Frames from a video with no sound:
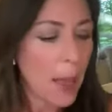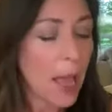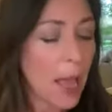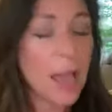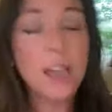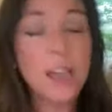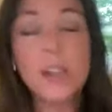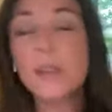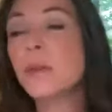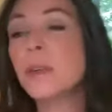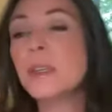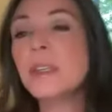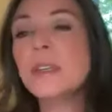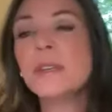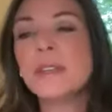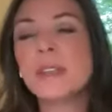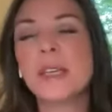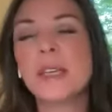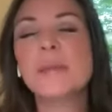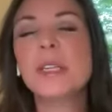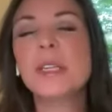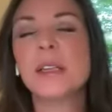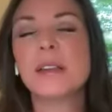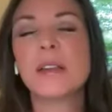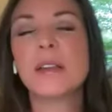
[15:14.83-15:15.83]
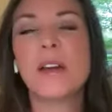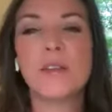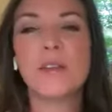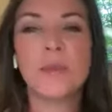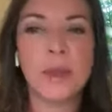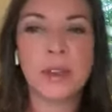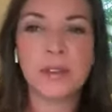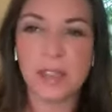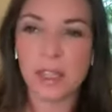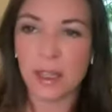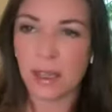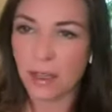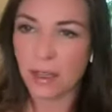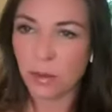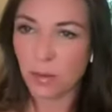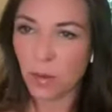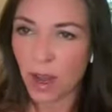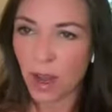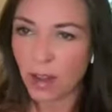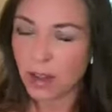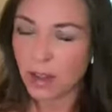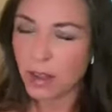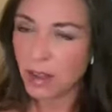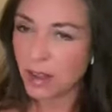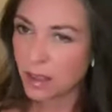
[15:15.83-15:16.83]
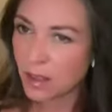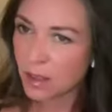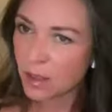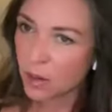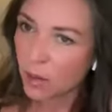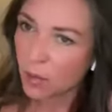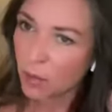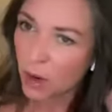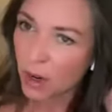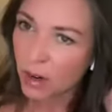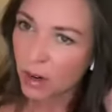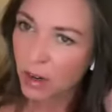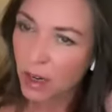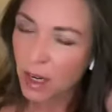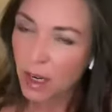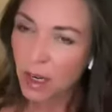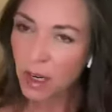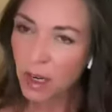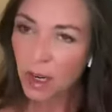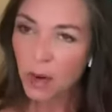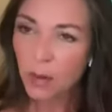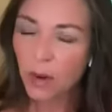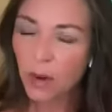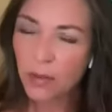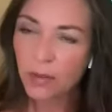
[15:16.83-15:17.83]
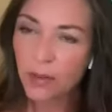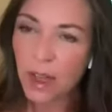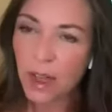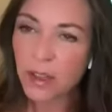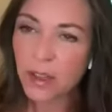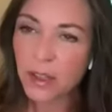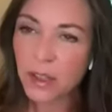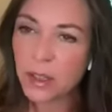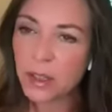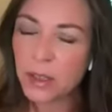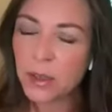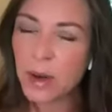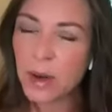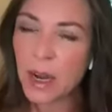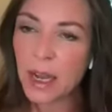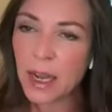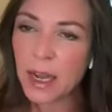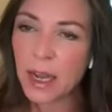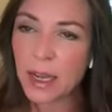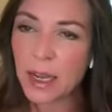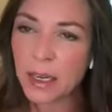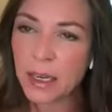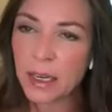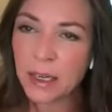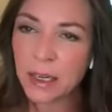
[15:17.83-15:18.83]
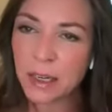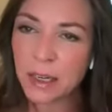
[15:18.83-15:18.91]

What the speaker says: And you seem to love music as well, because we follow you on